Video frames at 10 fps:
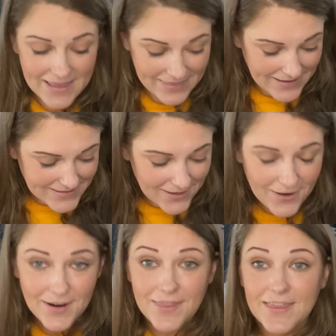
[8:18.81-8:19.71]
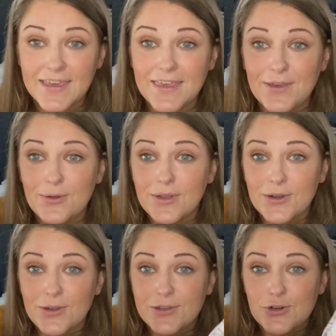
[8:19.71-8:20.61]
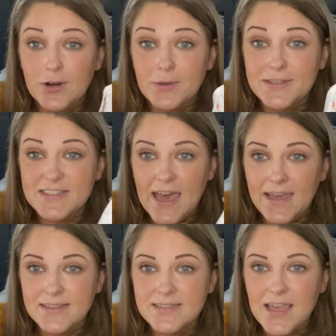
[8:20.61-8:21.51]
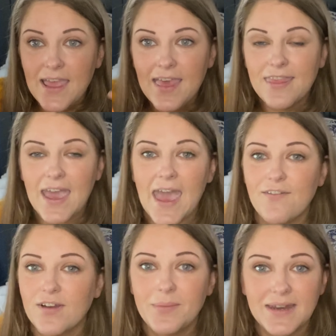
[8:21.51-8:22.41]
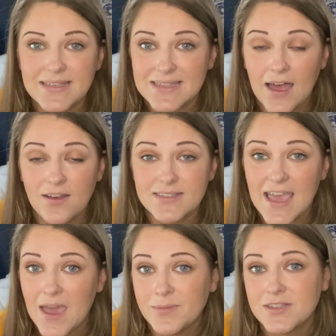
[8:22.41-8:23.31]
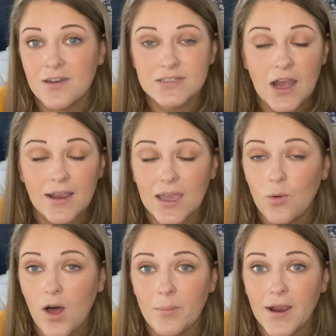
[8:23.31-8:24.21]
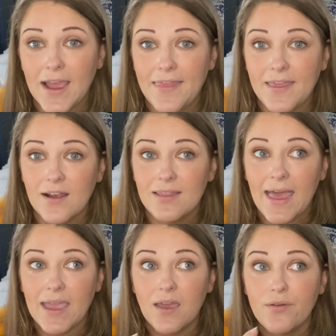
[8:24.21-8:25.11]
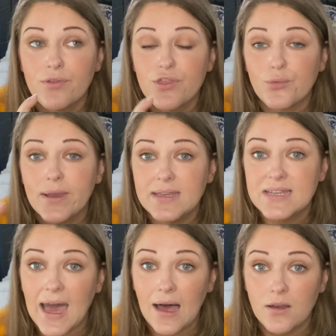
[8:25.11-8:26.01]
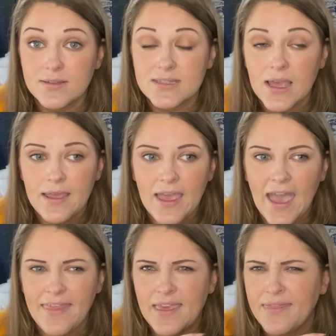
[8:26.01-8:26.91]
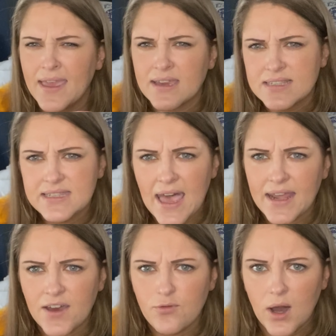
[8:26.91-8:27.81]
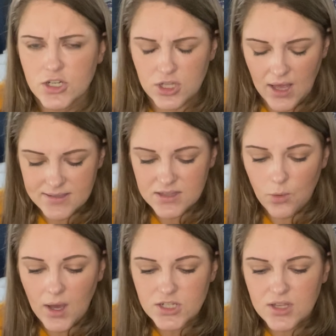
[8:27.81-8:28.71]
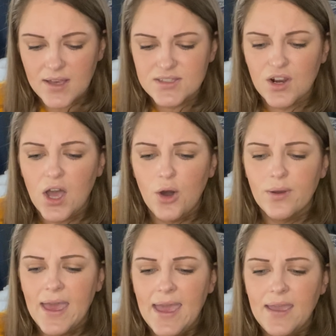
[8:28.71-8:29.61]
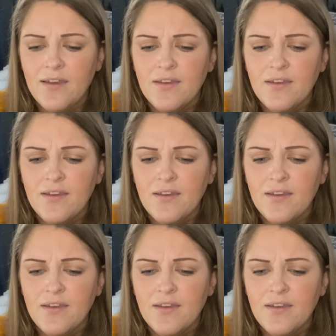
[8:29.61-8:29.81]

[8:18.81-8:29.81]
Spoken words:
These are the cute little adorable sets that everybody sells, Amazon, Target, Walmart, and they're like 3 towels and then like a set of washcloths. The washcloths are okay.